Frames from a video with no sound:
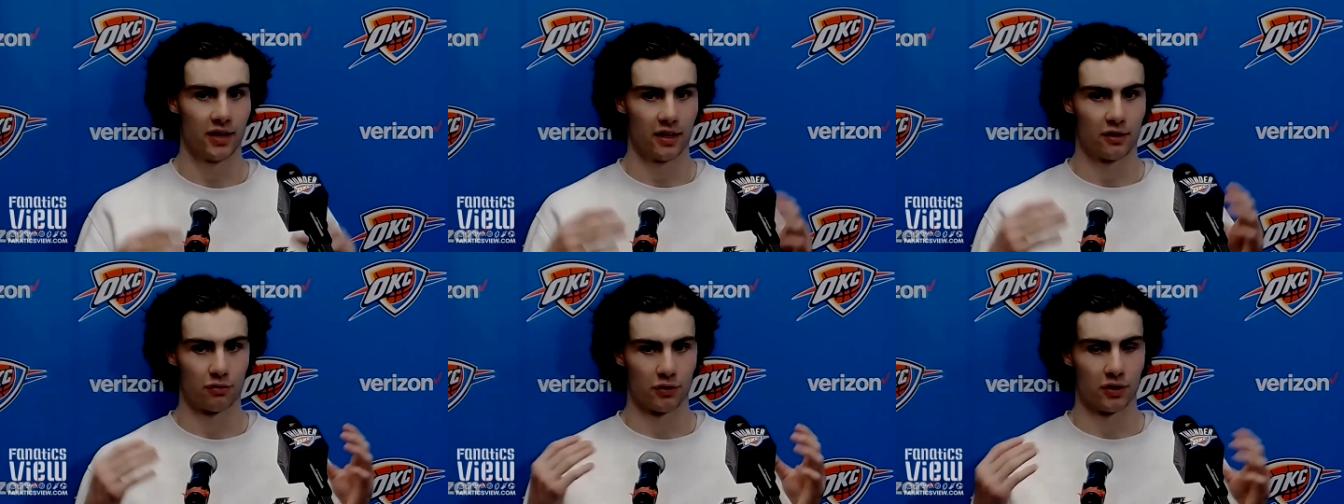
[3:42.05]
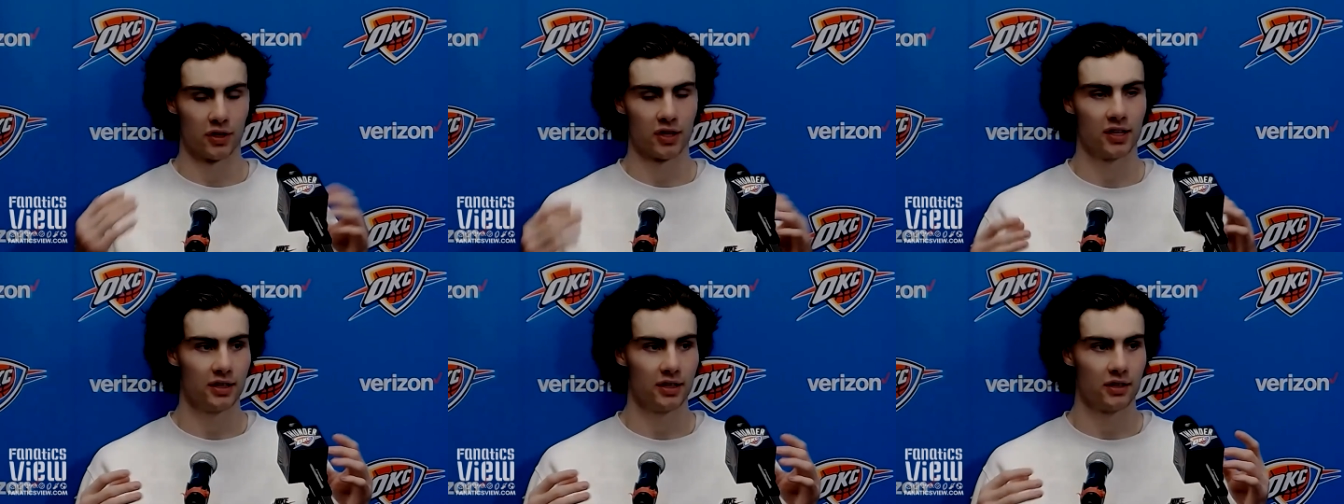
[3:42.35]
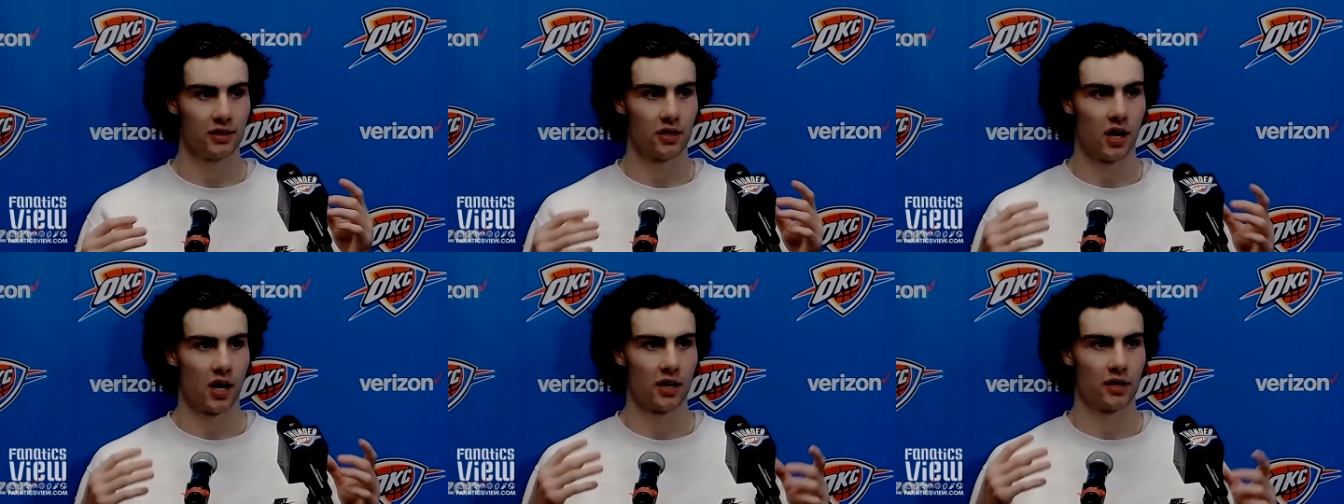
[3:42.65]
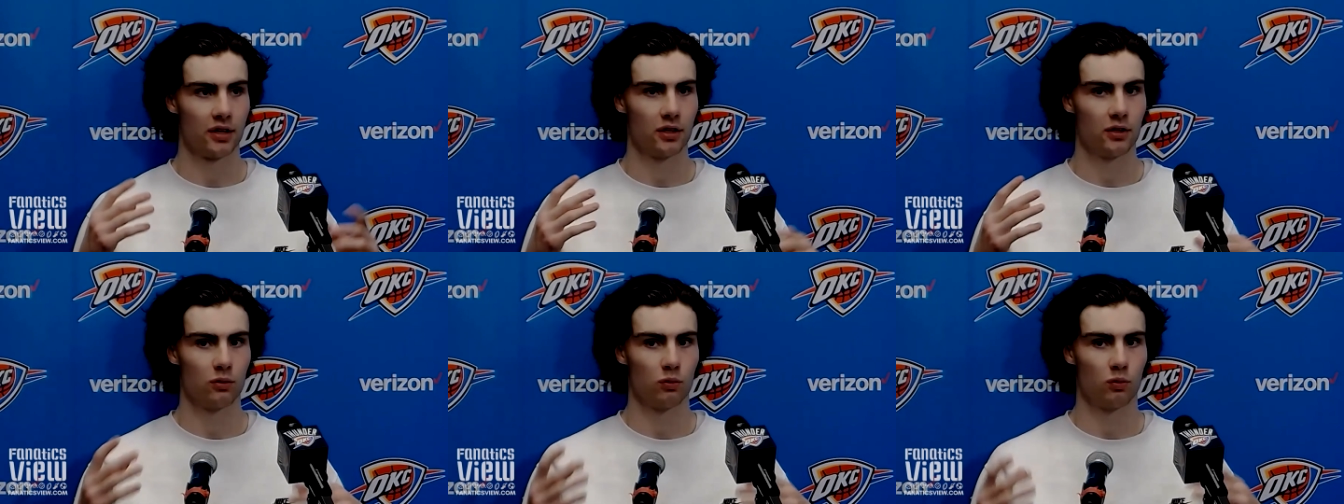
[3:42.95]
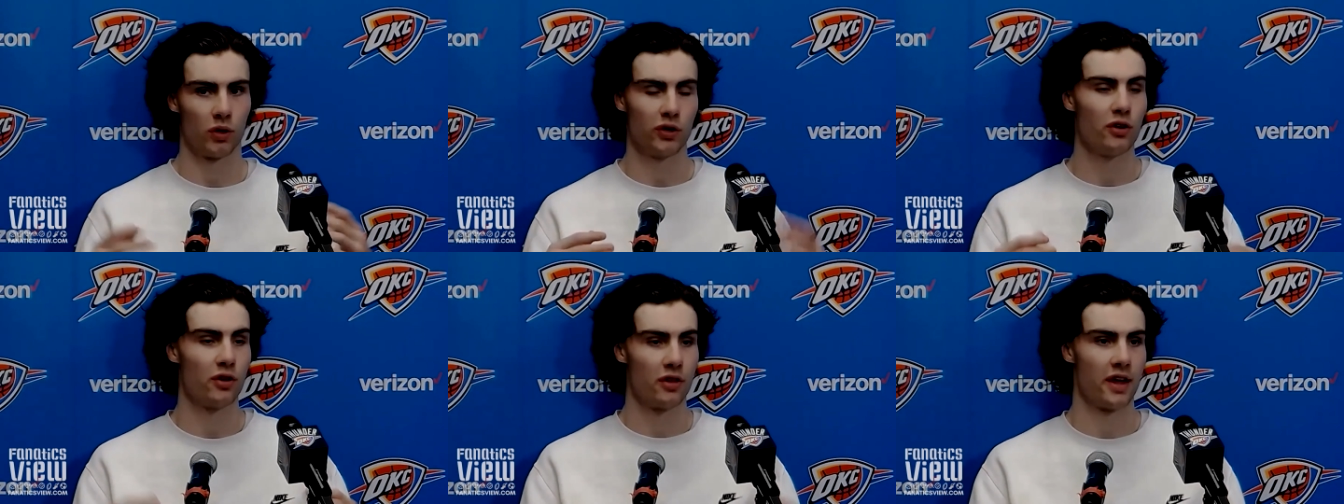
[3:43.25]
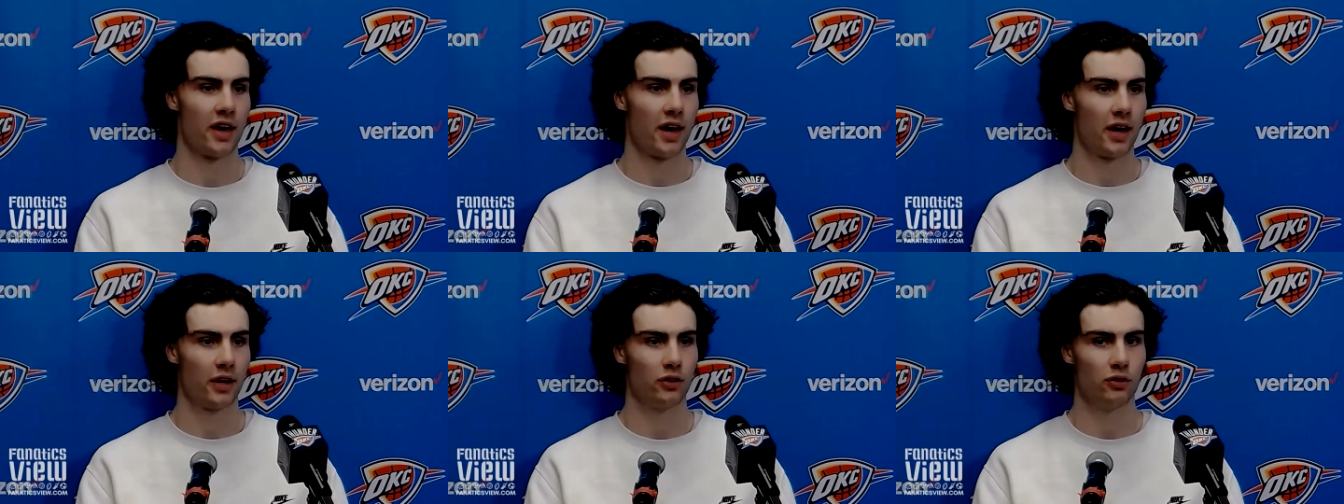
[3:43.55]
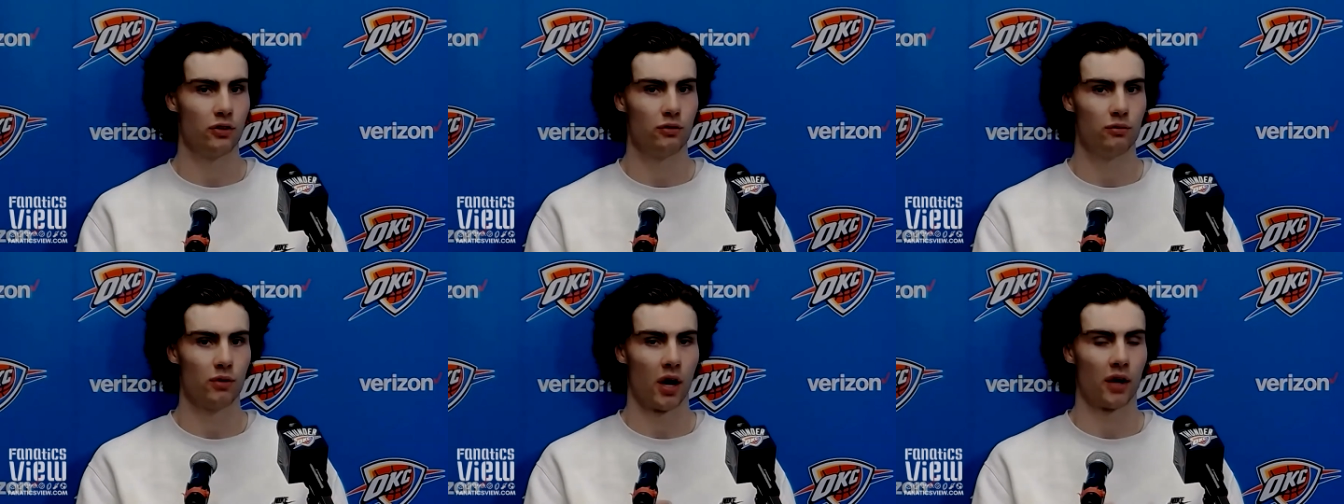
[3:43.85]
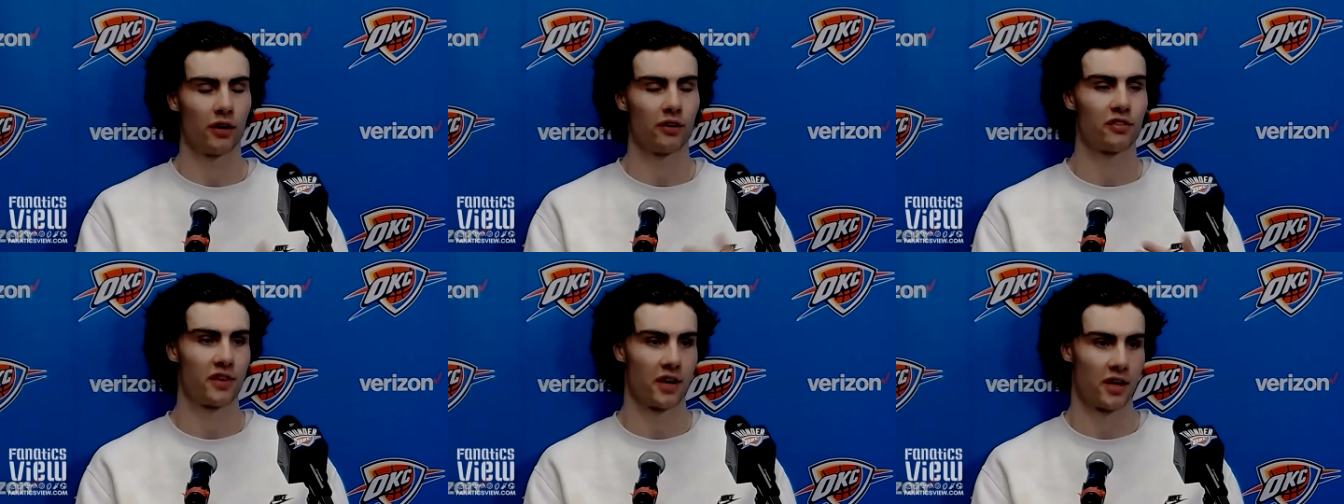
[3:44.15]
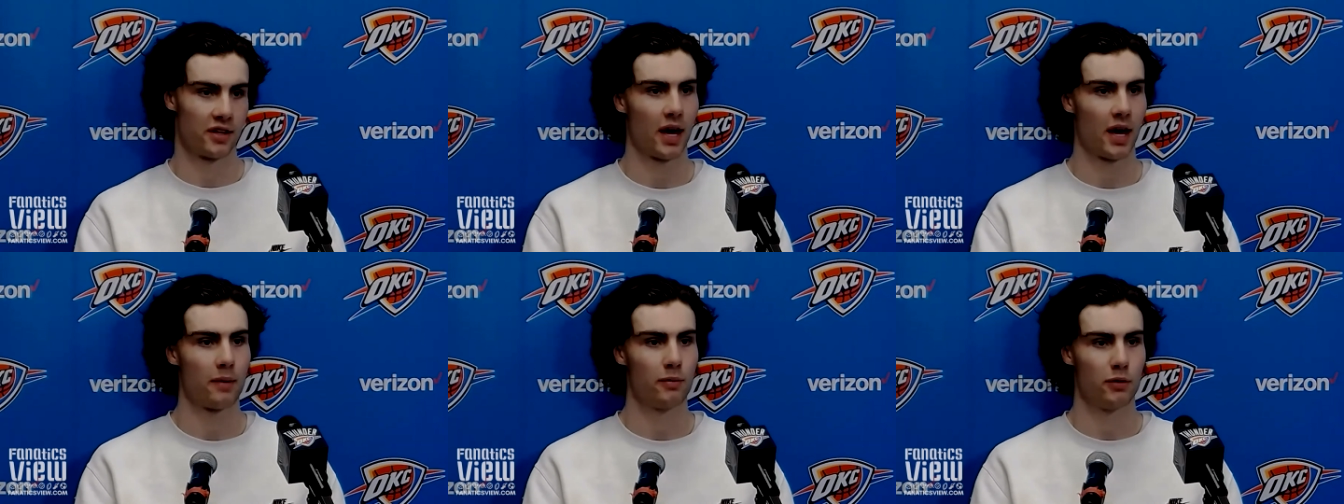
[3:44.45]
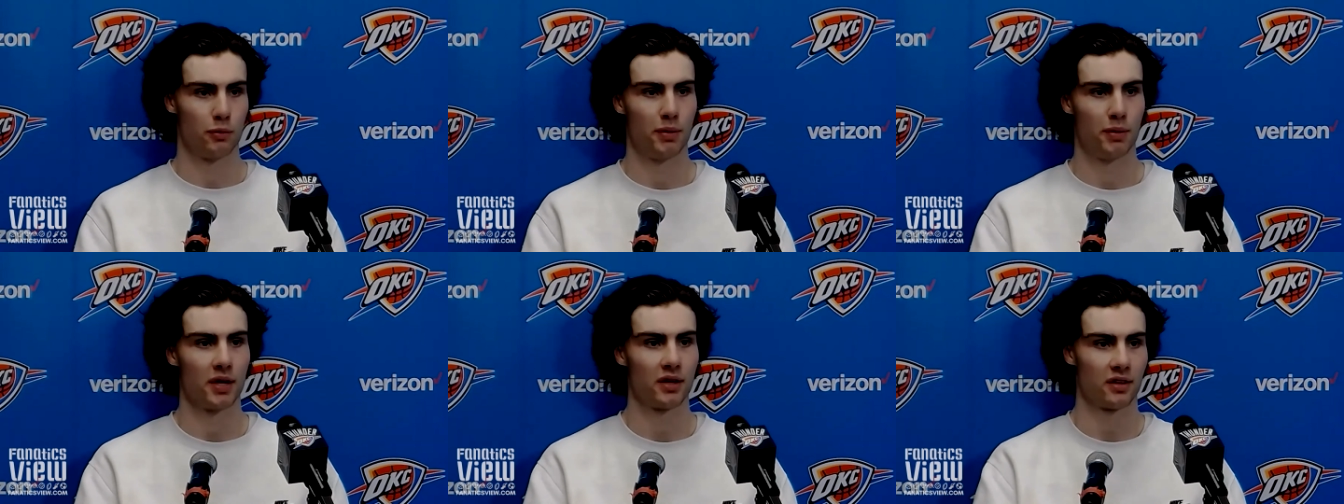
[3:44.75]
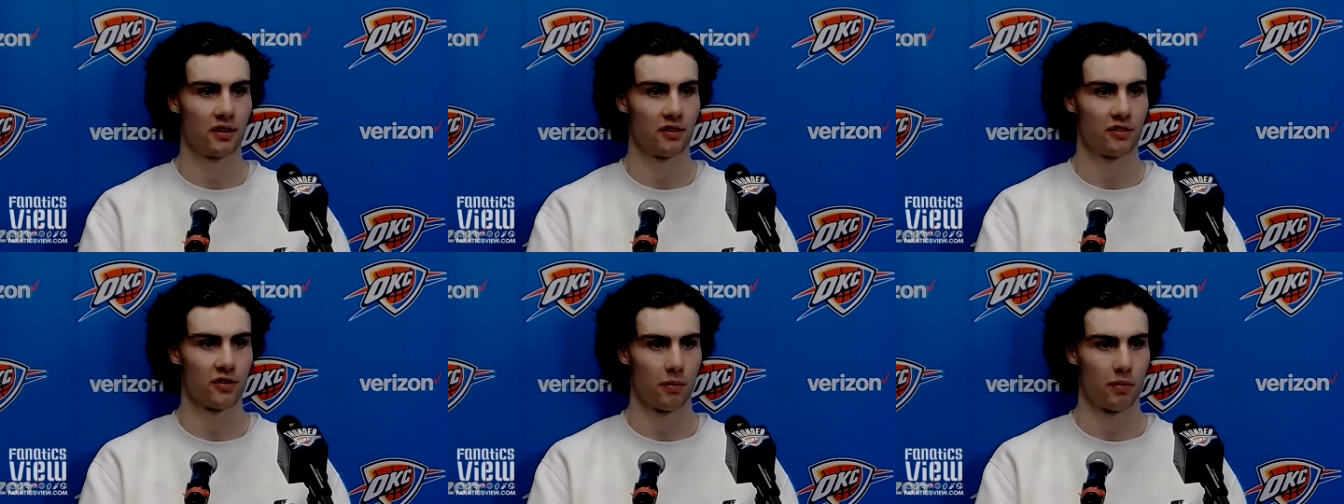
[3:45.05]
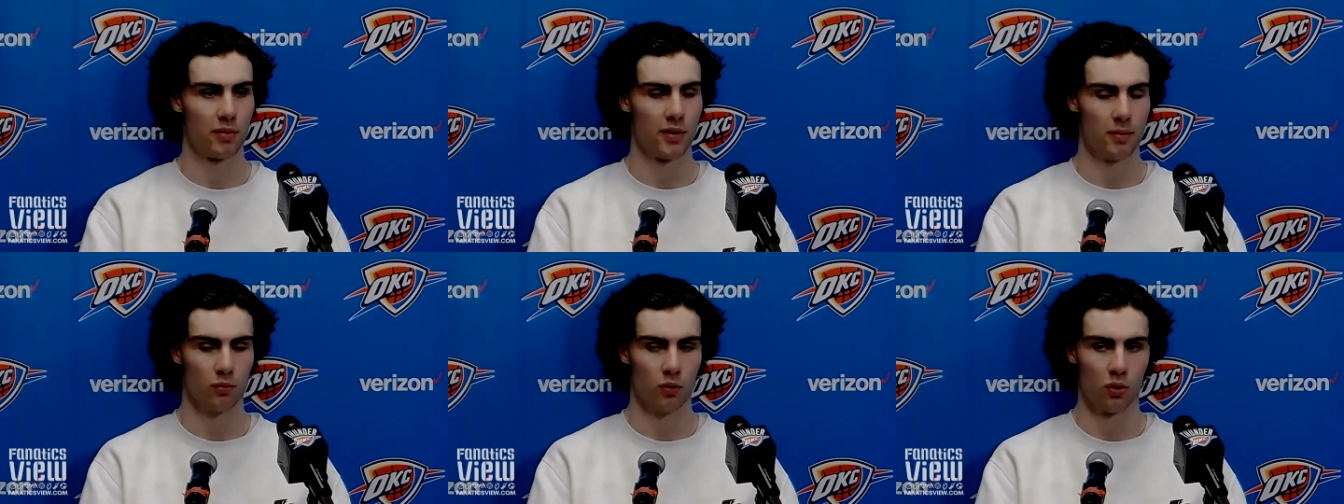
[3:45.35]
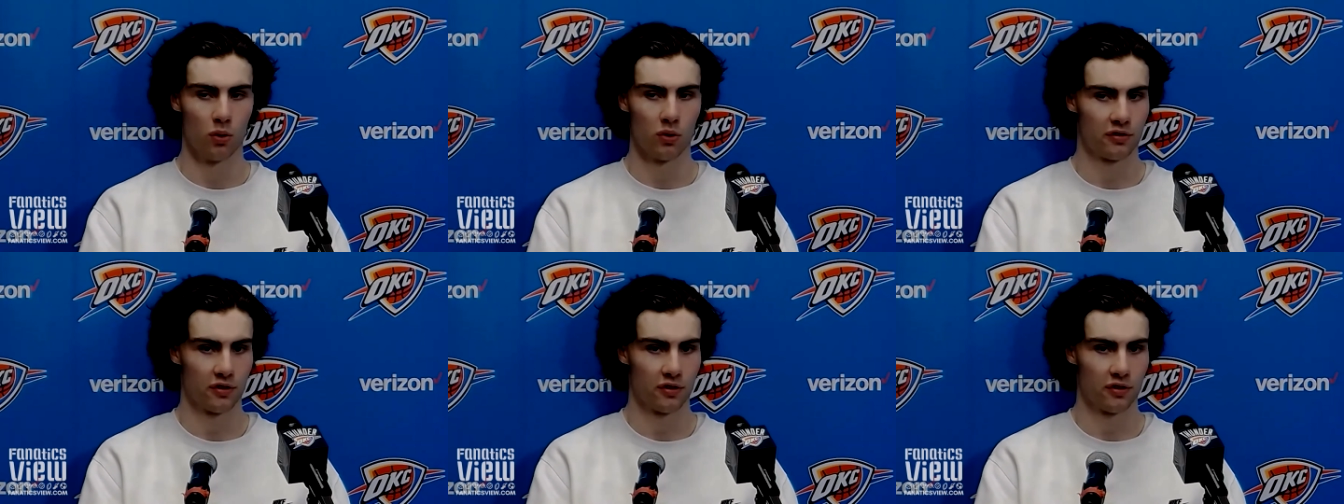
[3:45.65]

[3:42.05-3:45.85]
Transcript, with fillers: It's really kind of when you're there, you understand the game, and you pick things up a bit more.